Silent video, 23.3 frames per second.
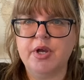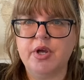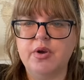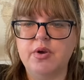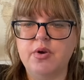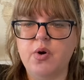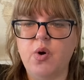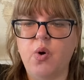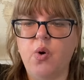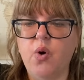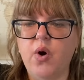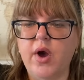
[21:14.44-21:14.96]

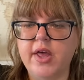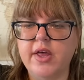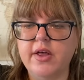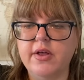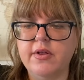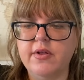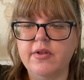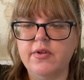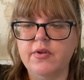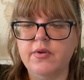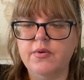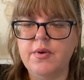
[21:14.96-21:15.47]

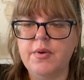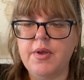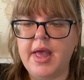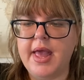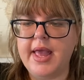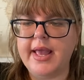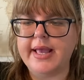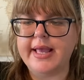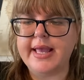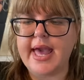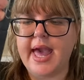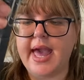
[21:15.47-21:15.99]
coil.
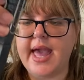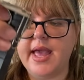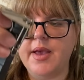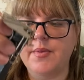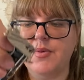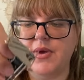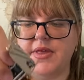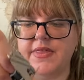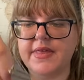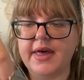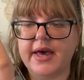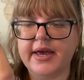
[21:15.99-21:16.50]
It came
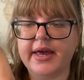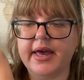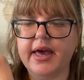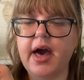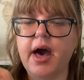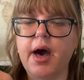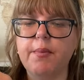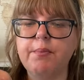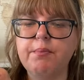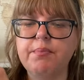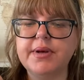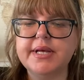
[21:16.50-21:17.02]
with a
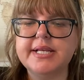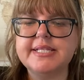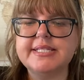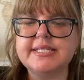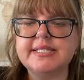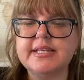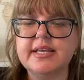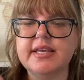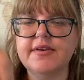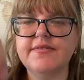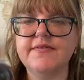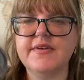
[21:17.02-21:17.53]
compass
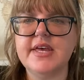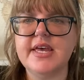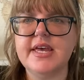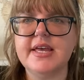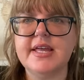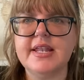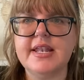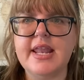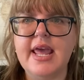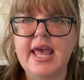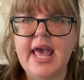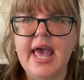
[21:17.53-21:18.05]

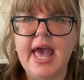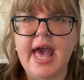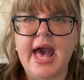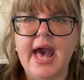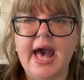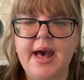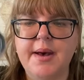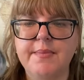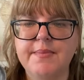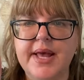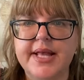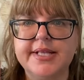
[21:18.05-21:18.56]
even,
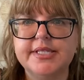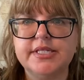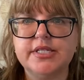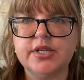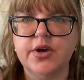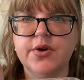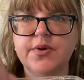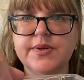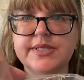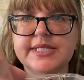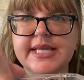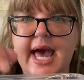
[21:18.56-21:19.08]
and so
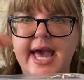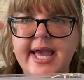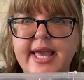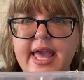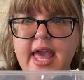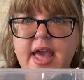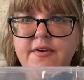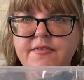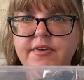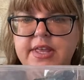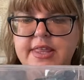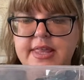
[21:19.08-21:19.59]
it was like
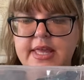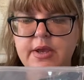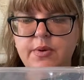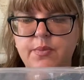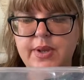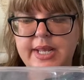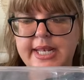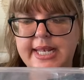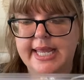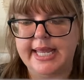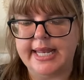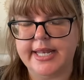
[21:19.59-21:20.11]
everything
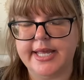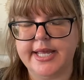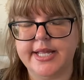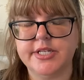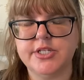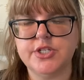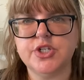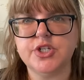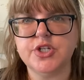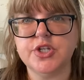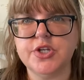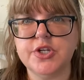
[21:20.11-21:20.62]
we needed
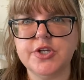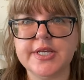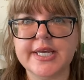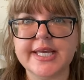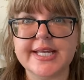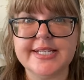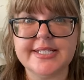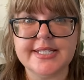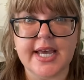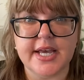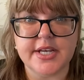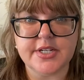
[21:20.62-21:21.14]
to
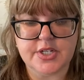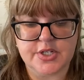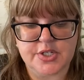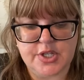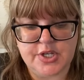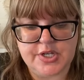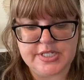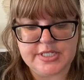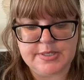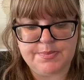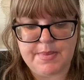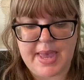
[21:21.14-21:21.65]
conduct
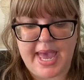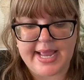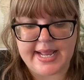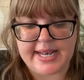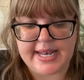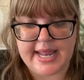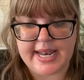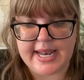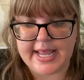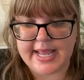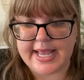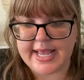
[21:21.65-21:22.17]
those
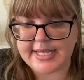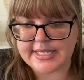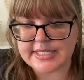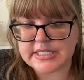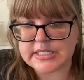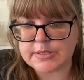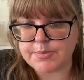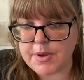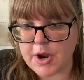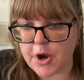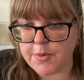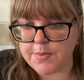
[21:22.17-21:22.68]
magnetic
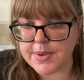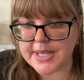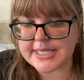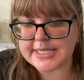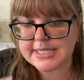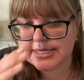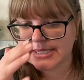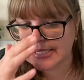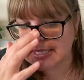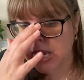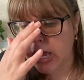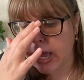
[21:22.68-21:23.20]

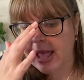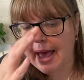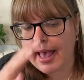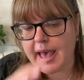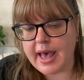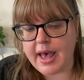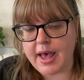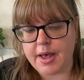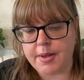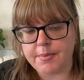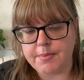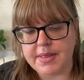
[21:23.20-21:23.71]
experiments.
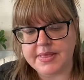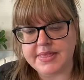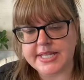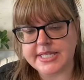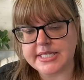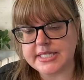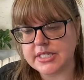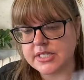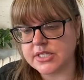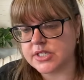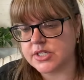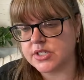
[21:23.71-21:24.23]

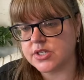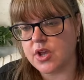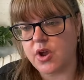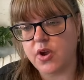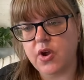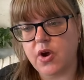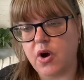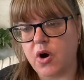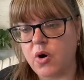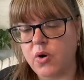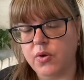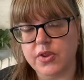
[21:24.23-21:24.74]
This is so
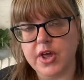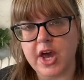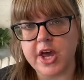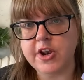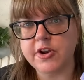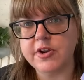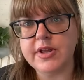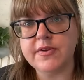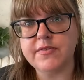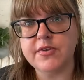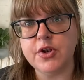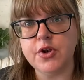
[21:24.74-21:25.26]
old. I
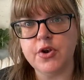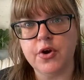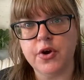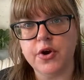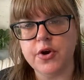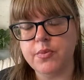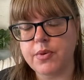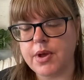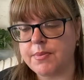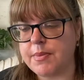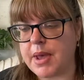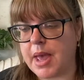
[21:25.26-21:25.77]
don't even know
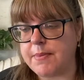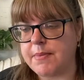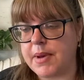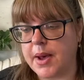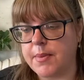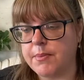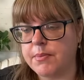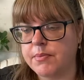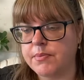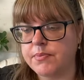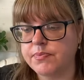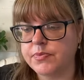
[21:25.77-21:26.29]
where my
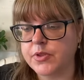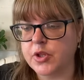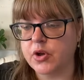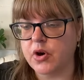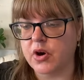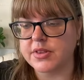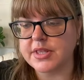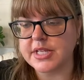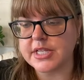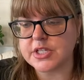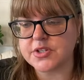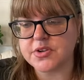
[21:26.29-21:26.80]
mum
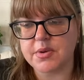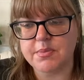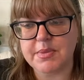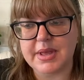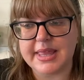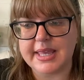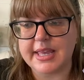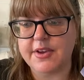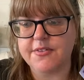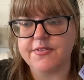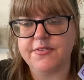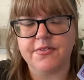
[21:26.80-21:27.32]
got this from. I
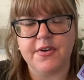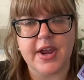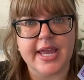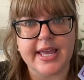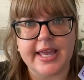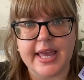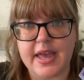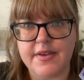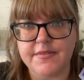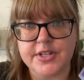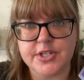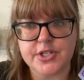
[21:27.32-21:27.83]
think a friend
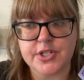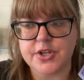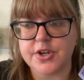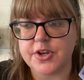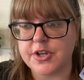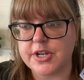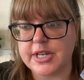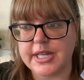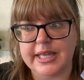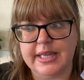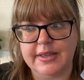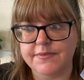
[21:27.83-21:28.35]
gave it to her
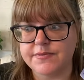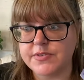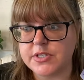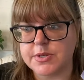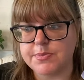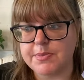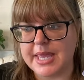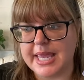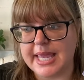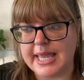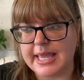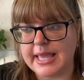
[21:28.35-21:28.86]
to give to
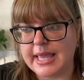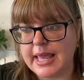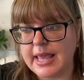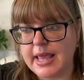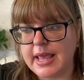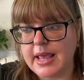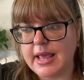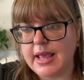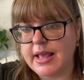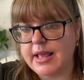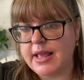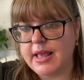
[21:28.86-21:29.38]
me,
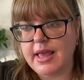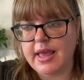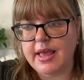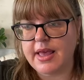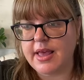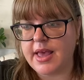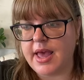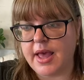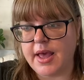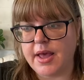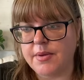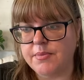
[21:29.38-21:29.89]

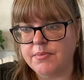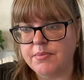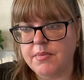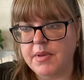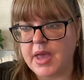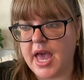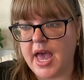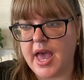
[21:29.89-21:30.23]
and